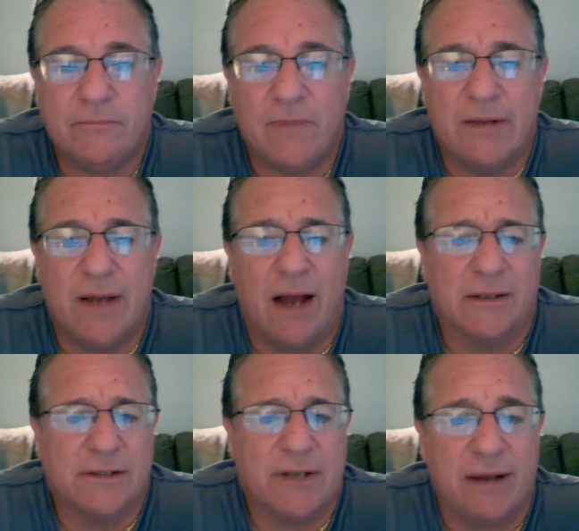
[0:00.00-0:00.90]

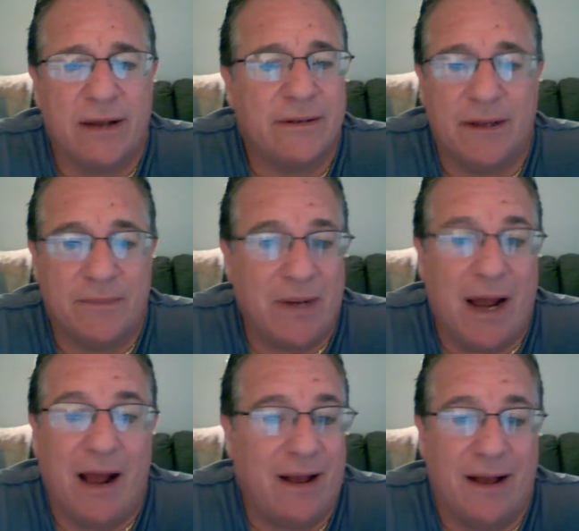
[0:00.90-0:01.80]
Dallas Giant game? And
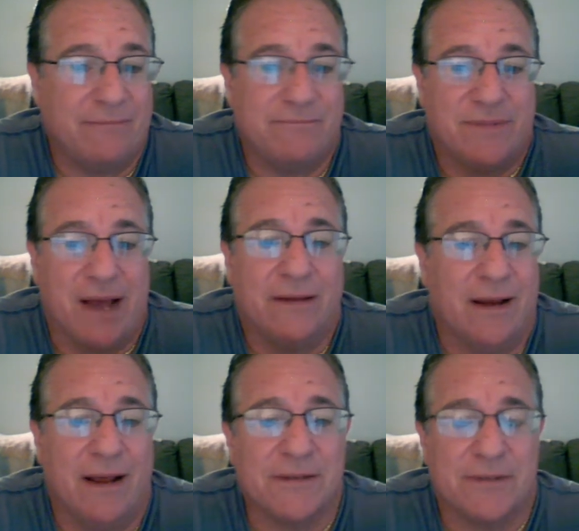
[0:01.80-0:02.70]
I
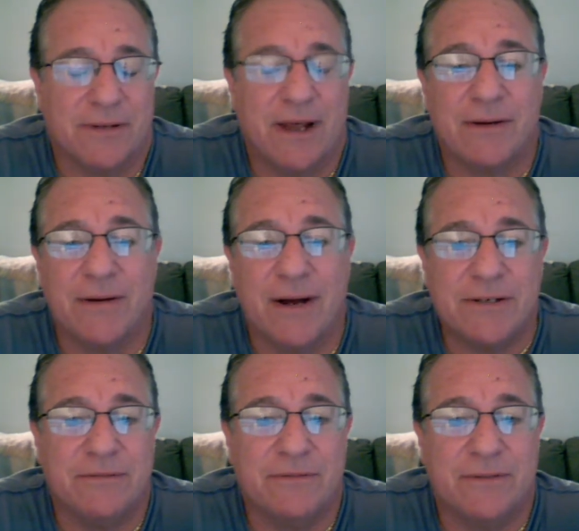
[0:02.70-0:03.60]
could answer that
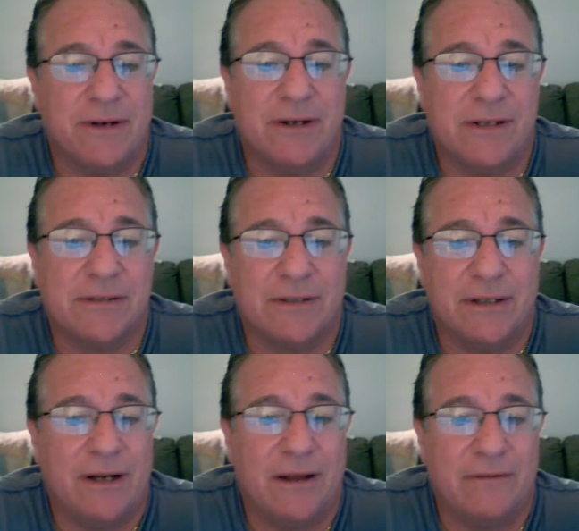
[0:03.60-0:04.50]
question very
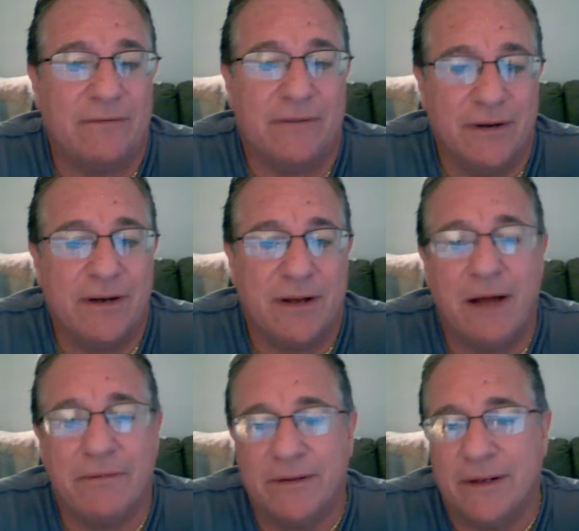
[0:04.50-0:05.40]
easily, and I am very
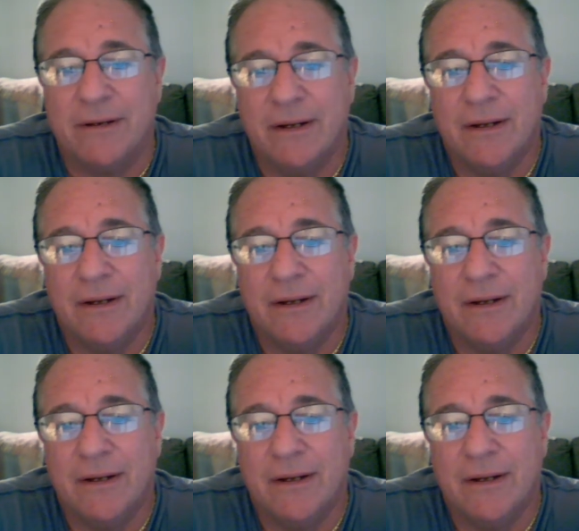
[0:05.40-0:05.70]
confident